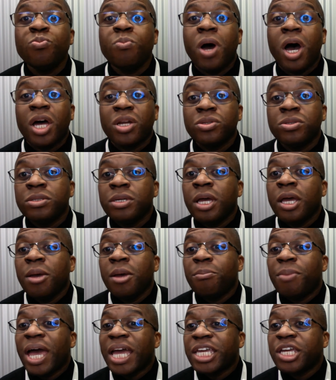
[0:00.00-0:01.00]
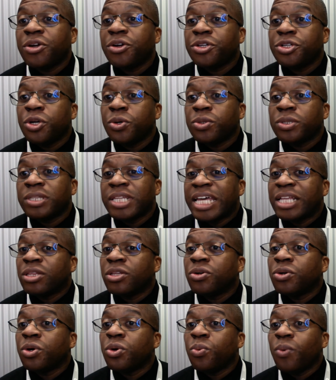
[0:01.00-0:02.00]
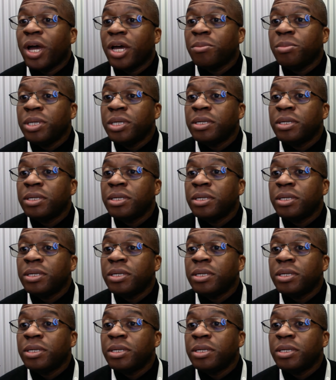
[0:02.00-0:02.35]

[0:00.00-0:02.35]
model back here at NetLogo Web.